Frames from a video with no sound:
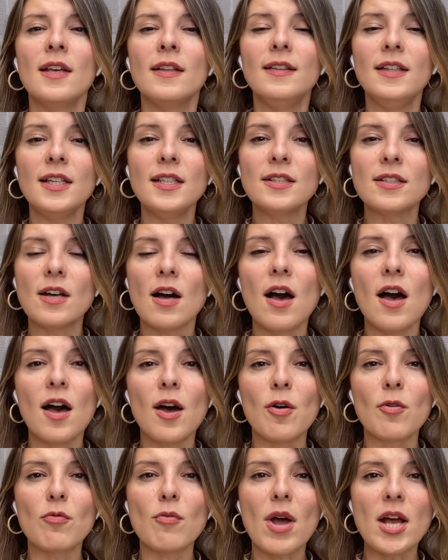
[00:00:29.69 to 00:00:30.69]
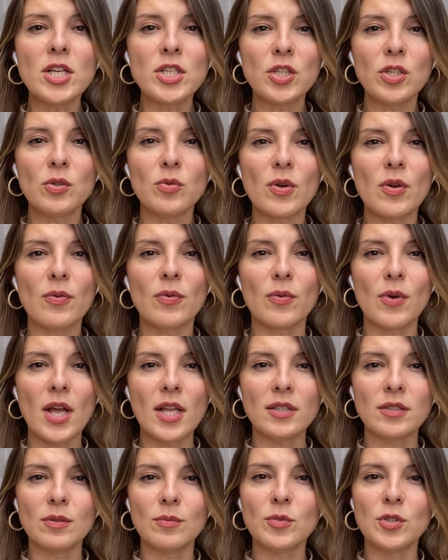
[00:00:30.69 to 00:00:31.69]
these are Russian
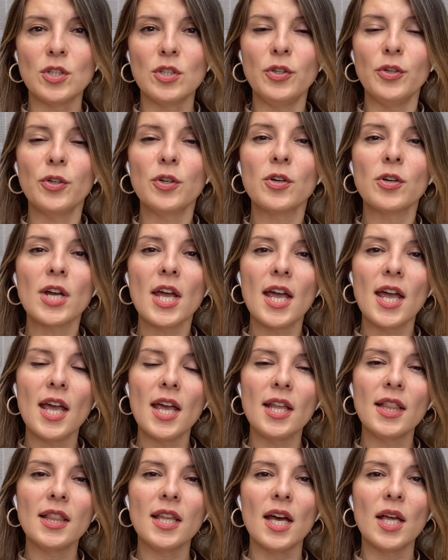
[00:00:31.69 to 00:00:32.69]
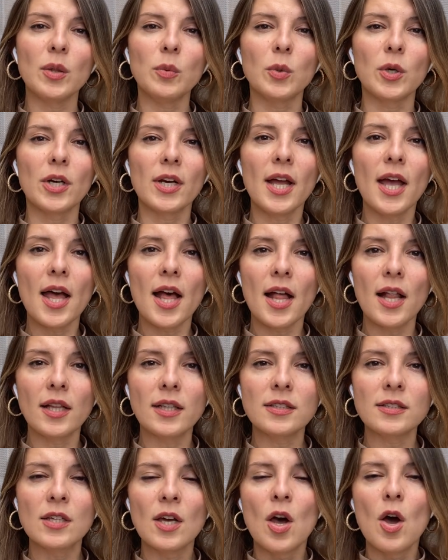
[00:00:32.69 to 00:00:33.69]
referendums in Ukraine that were
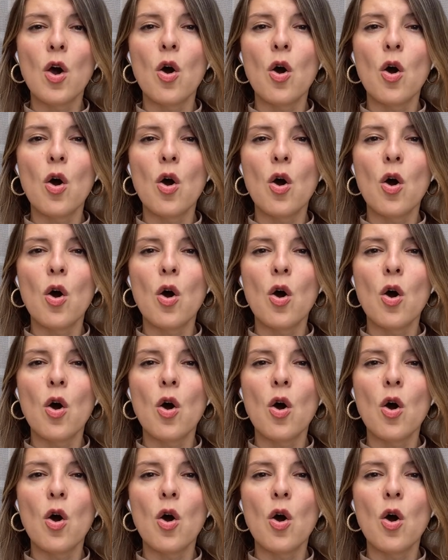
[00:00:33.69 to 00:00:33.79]
held